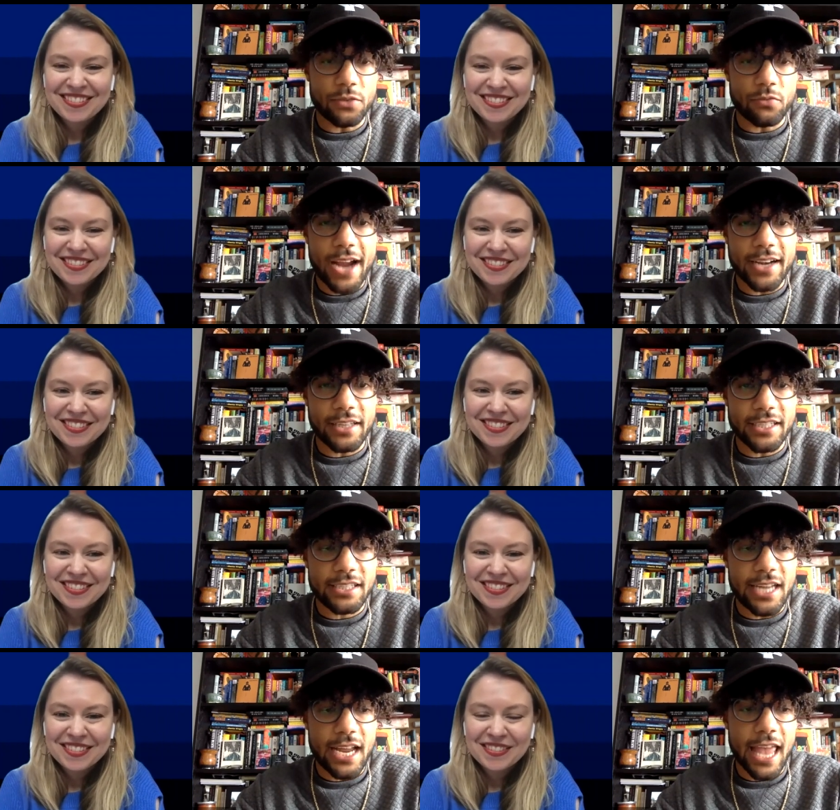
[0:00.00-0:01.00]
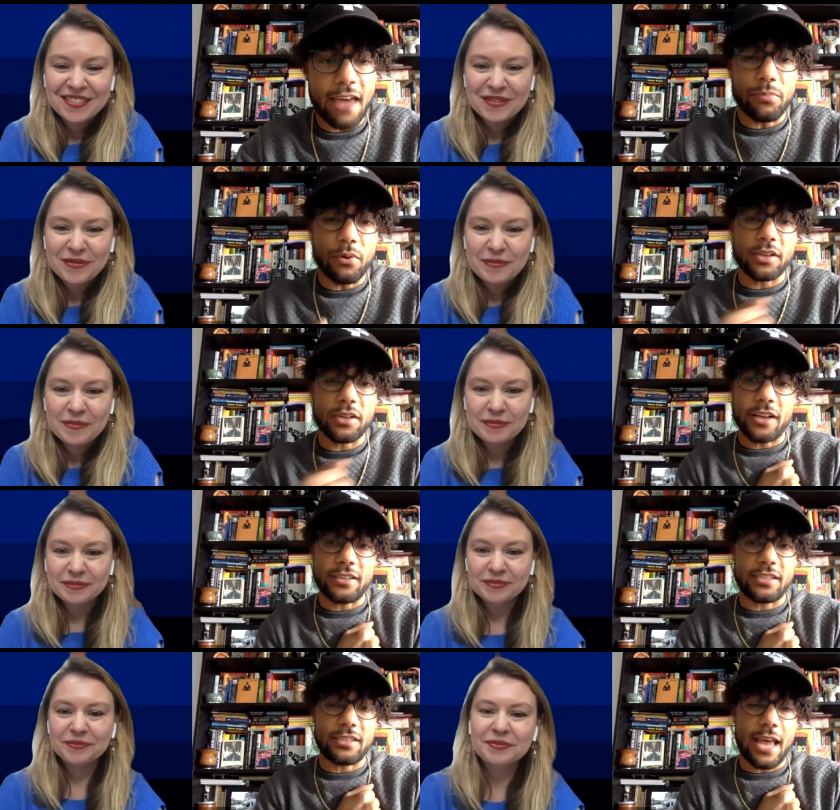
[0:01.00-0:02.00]
Speaker 1: directly, just saying how the book
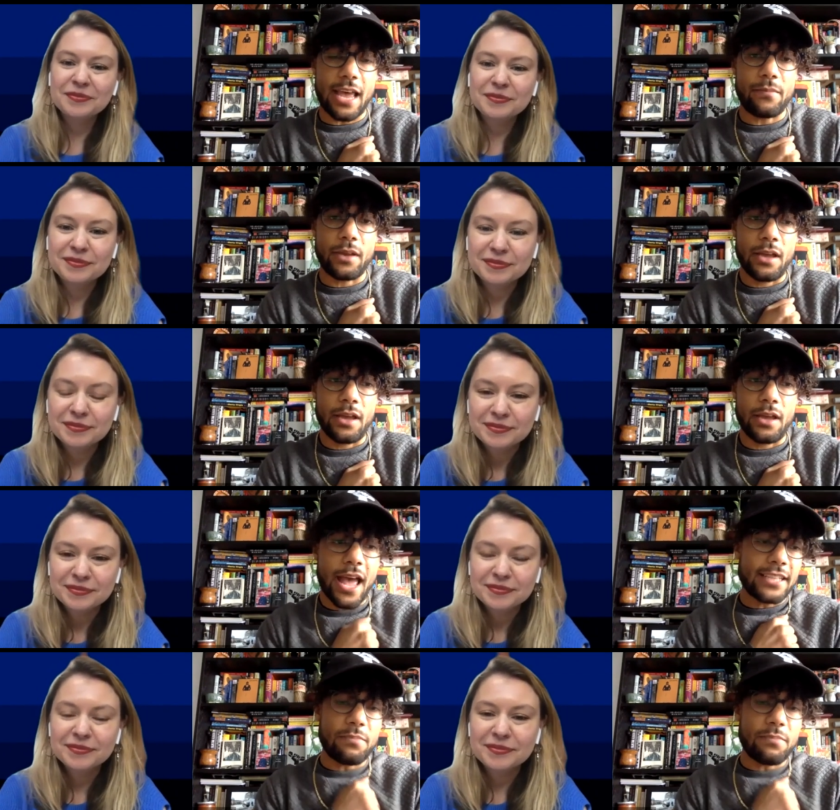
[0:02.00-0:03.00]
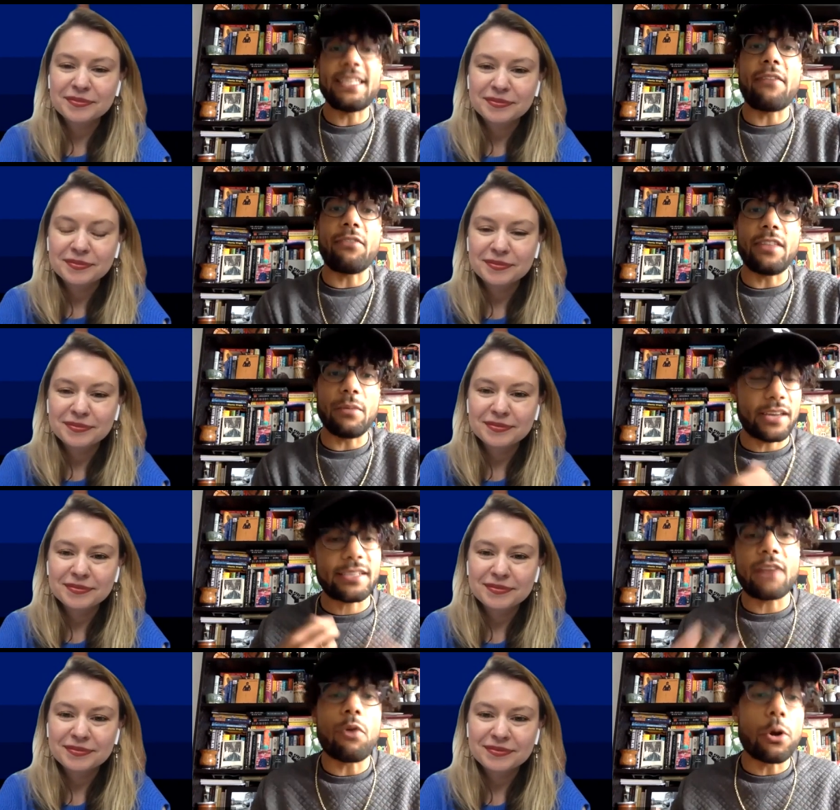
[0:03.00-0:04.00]
touched them has meant everything
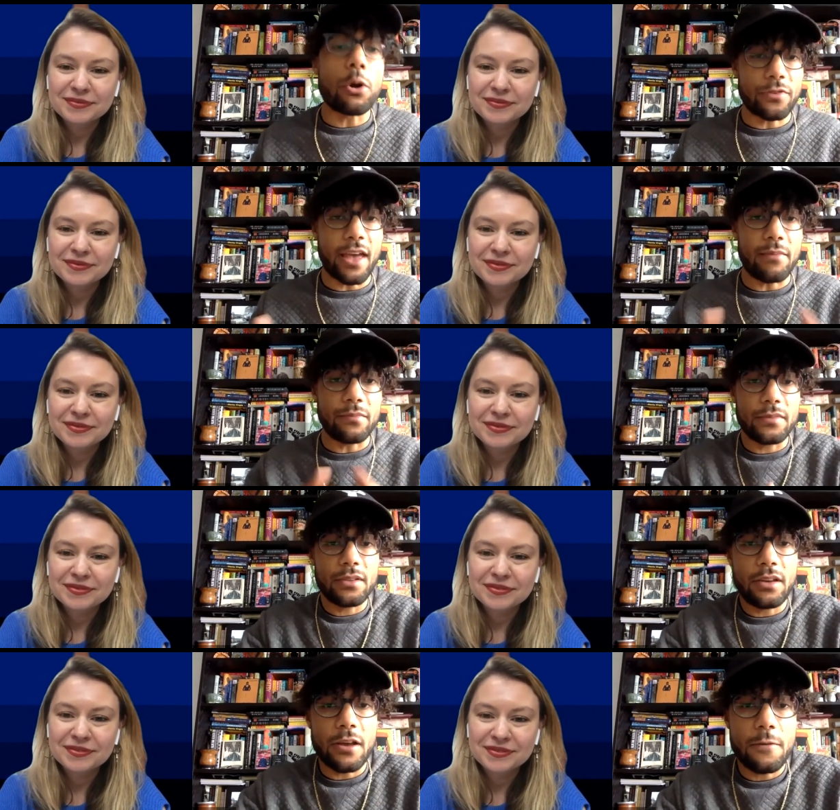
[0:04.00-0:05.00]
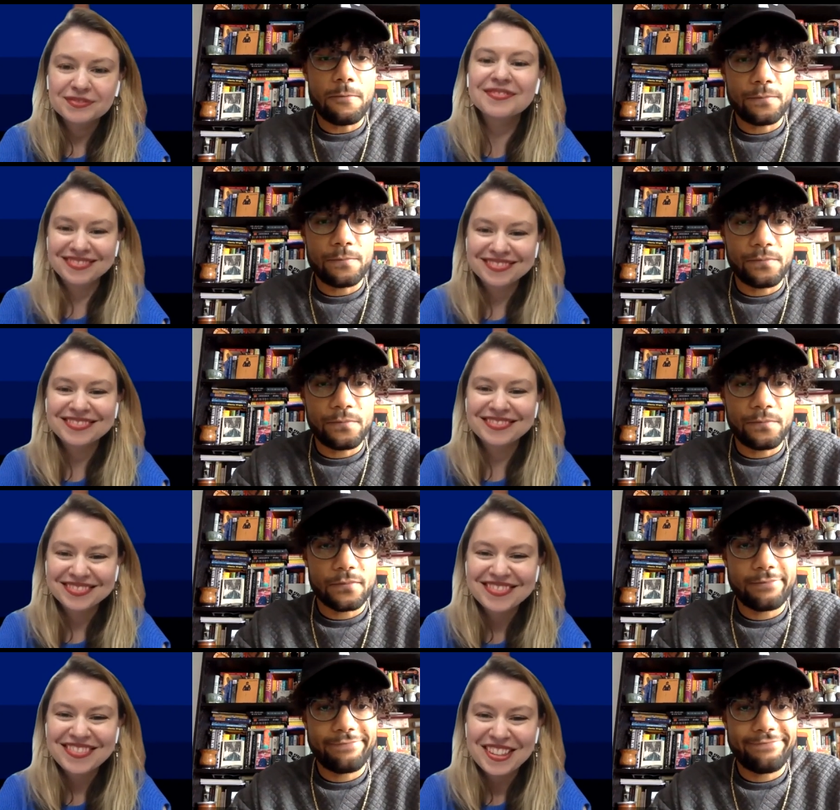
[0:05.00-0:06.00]
because I wrote it for them, you know?
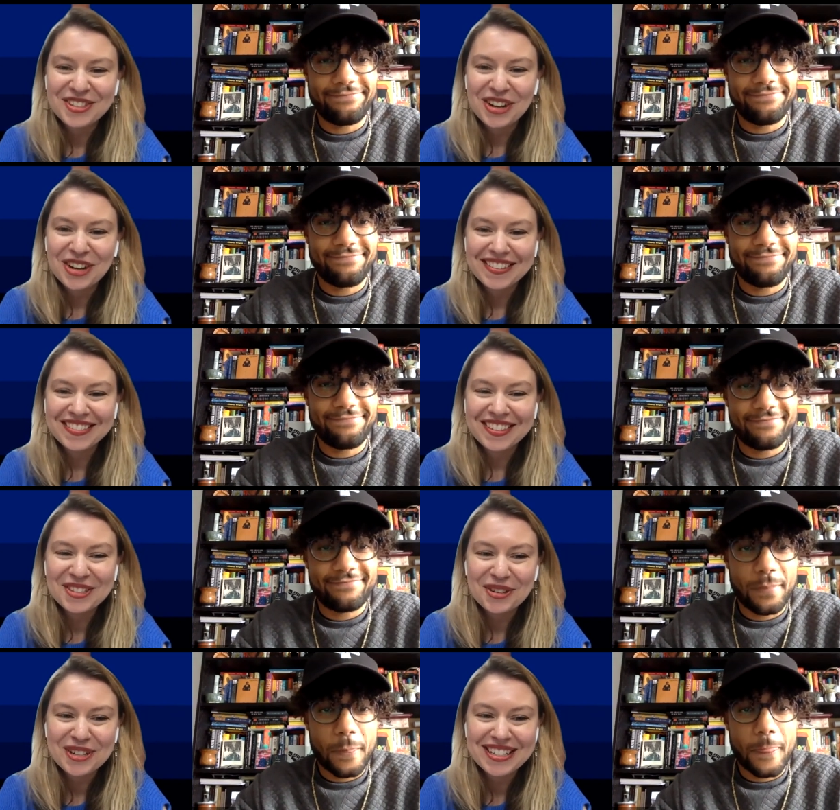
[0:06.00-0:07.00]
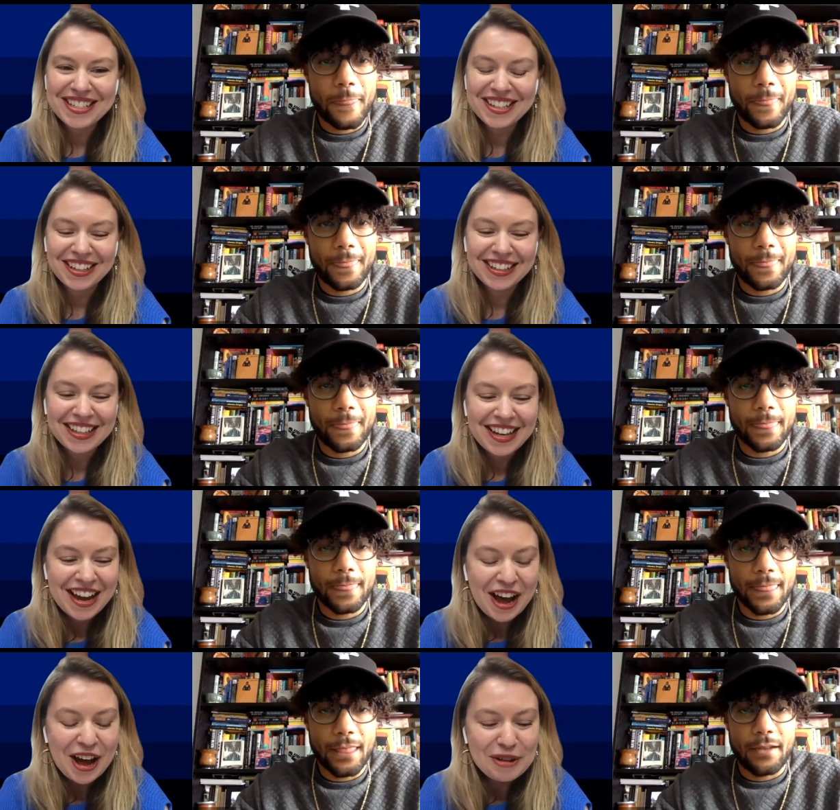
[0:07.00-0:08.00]
Speaker 2: That's great. That's so great to hear.
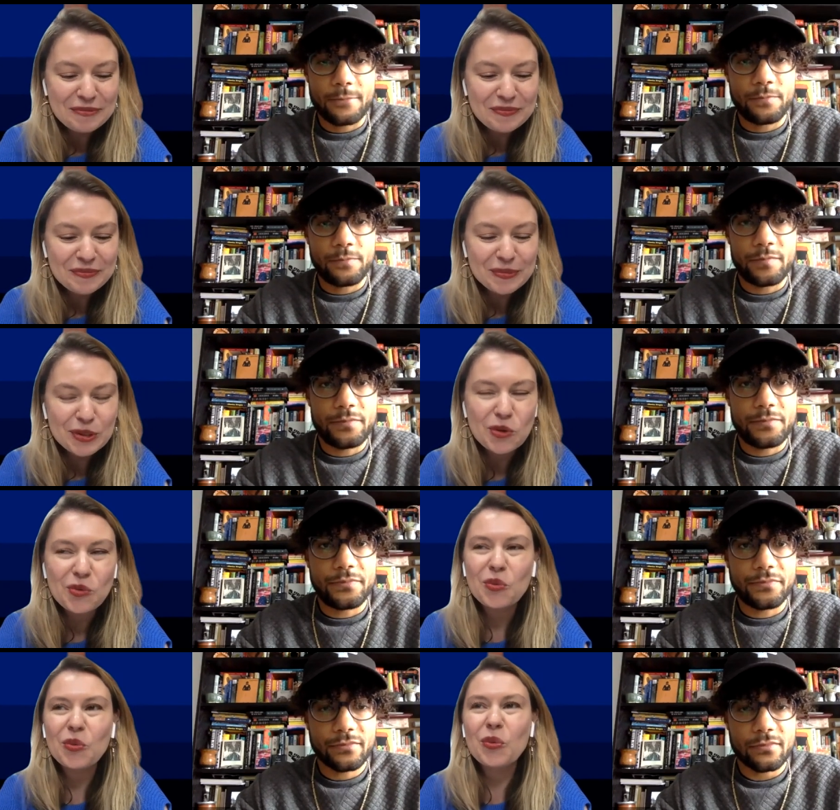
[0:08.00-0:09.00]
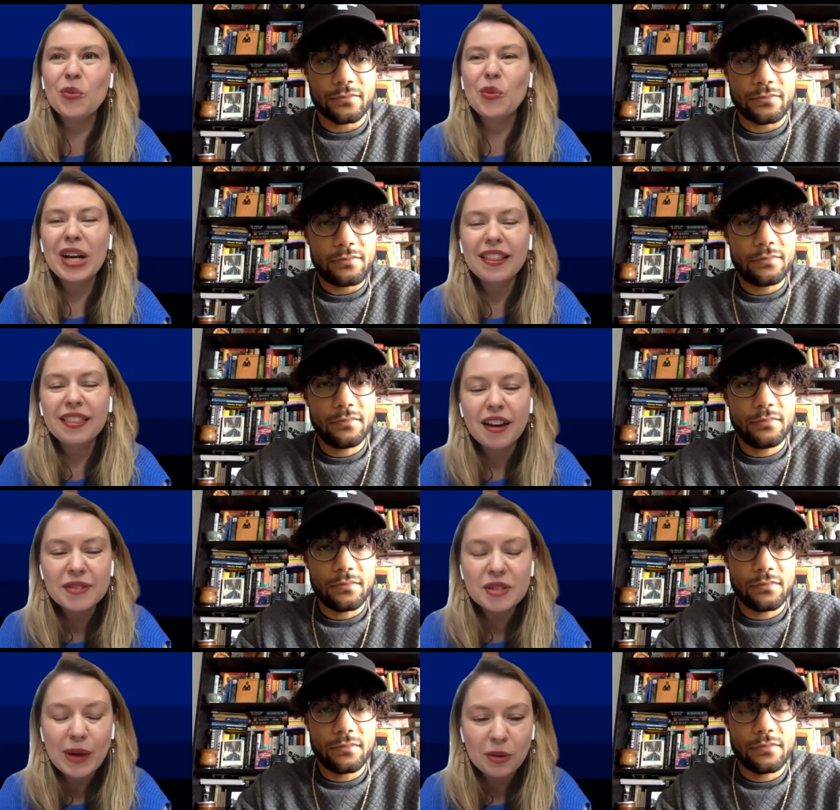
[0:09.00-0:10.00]
So what I
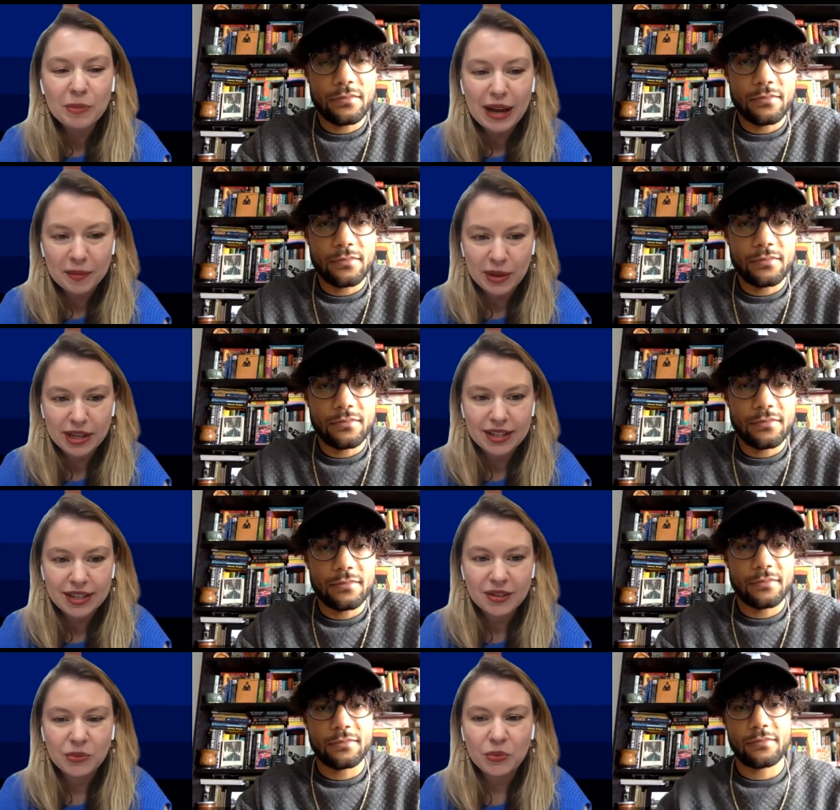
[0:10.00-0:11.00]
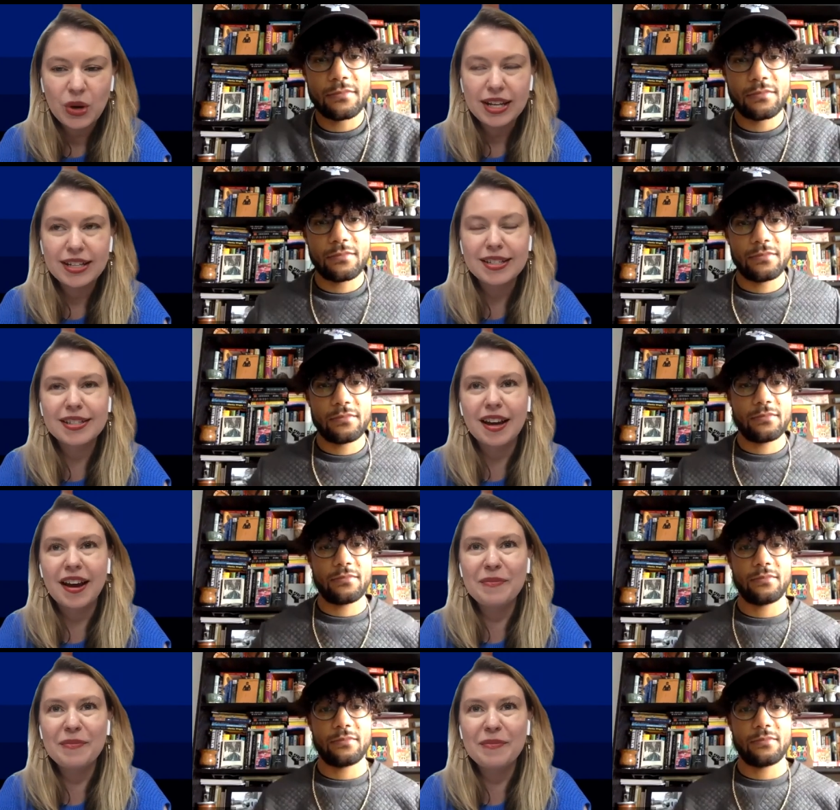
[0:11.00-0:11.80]
loved about Black Buck was